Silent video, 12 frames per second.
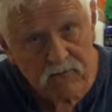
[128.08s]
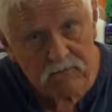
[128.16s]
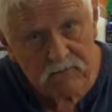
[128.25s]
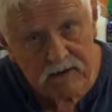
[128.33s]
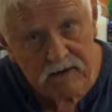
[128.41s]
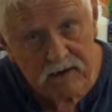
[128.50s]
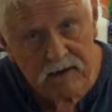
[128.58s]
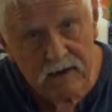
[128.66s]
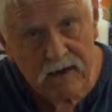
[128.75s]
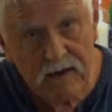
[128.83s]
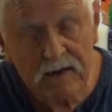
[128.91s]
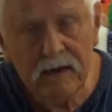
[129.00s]
from one to the
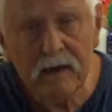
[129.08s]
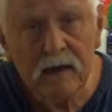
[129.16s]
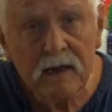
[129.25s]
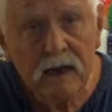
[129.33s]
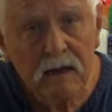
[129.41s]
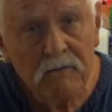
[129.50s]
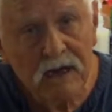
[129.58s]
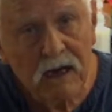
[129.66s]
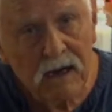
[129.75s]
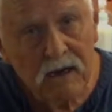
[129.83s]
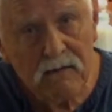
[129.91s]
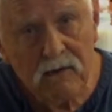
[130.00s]
other. I mean,
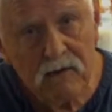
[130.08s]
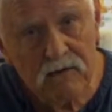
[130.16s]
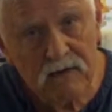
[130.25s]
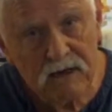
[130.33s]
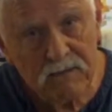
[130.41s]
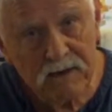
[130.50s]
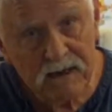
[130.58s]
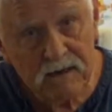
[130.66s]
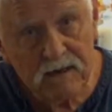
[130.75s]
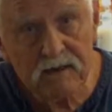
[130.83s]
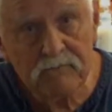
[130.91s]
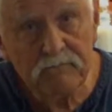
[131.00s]
how can you expect
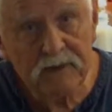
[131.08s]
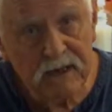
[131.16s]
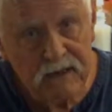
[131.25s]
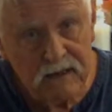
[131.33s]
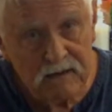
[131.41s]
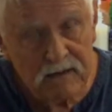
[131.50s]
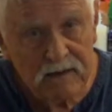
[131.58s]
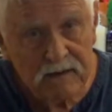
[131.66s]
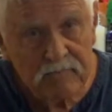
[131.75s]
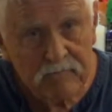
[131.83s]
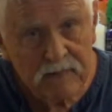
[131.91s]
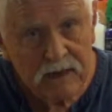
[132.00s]
to compete
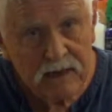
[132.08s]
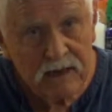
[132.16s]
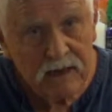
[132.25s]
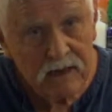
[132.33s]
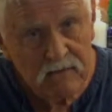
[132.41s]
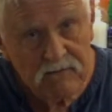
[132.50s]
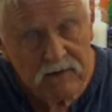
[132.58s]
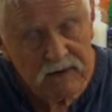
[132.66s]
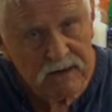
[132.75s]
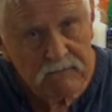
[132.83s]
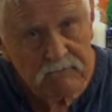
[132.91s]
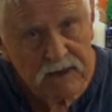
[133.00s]
in a very
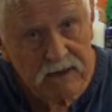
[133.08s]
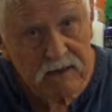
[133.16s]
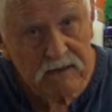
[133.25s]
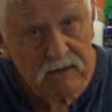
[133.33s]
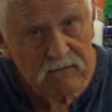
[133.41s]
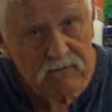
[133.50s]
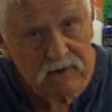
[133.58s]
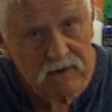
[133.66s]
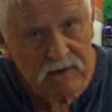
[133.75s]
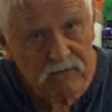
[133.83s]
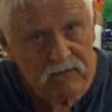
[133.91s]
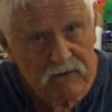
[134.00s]
competitive
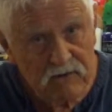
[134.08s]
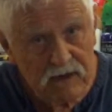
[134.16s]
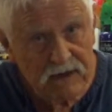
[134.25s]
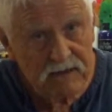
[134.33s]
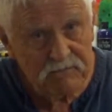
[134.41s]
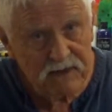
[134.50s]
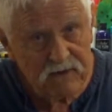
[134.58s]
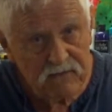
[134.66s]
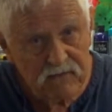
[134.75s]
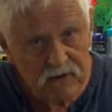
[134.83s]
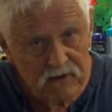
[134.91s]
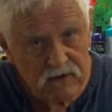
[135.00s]
world if you're trying to be a
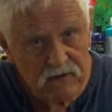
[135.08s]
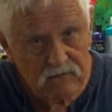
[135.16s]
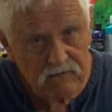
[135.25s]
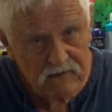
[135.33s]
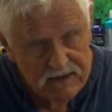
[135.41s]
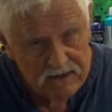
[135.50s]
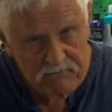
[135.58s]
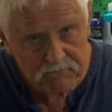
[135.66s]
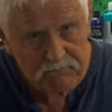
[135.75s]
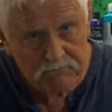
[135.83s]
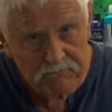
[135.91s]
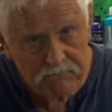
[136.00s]
first-rate
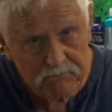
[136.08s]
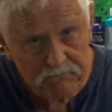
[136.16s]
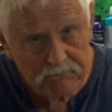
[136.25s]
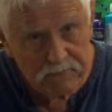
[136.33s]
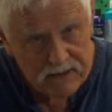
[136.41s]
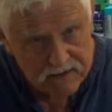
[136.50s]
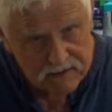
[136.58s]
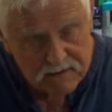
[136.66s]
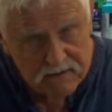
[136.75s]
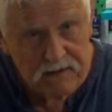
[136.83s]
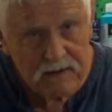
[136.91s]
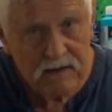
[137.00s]
paint
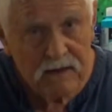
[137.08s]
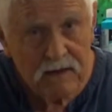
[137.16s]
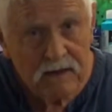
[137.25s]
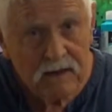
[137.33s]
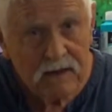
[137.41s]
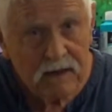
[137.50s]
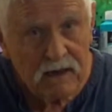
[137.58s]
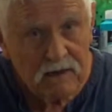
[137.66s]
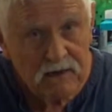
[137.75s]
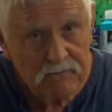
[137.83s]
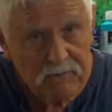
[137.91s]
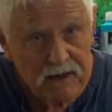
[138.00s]
and
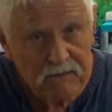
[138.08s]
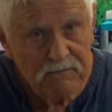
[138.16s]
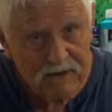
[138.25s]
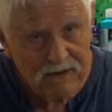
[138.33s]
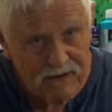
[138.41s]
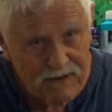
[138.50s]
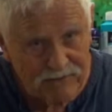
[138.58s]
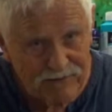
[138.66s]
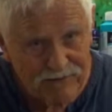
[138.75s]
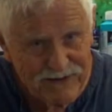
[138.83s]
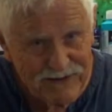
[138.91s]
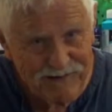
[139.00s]
your pigment
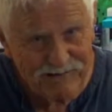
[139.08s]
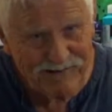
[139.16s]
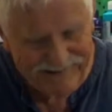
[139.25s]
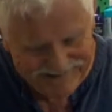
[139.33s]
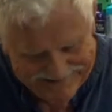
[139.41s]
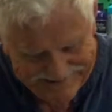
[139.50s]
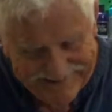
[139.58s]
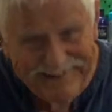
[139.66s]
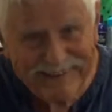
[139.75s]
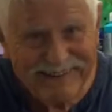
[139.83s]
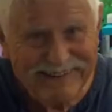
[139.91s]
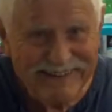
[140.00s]
level isn't right?
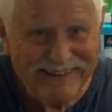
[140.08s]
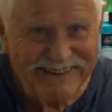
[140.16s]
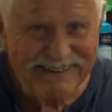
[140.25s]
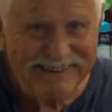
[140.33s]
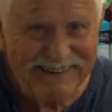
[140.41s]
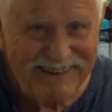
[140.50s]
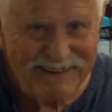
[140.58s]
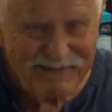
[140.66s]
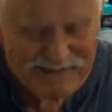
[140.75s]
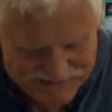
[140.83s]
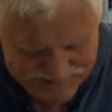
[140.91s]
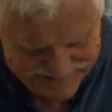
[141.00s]
It's just not going to
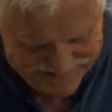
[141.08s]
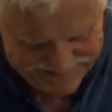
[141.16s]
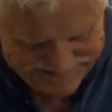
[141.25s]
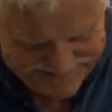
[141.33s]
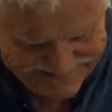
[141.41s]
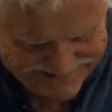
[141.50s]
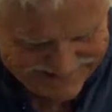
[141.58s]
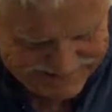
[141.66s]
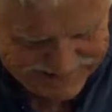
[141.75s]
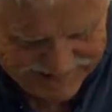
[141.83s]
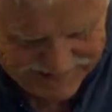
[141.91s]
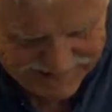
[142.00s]
work for you, is it?
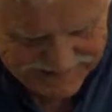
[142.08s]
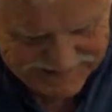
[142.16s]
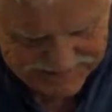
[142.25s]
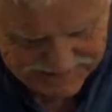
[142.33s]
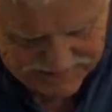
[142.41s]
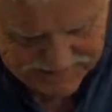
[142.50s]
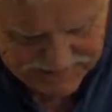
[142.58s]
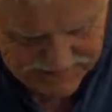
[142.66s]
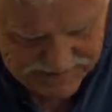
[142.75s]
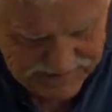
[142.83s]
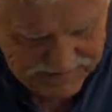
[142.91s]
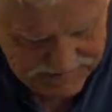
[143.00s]
So
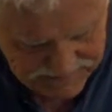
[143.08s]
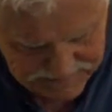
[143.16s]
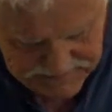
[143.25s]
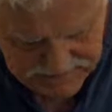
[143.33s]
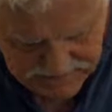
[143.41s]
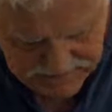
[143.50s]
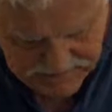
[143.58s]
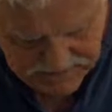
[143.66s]
those are not the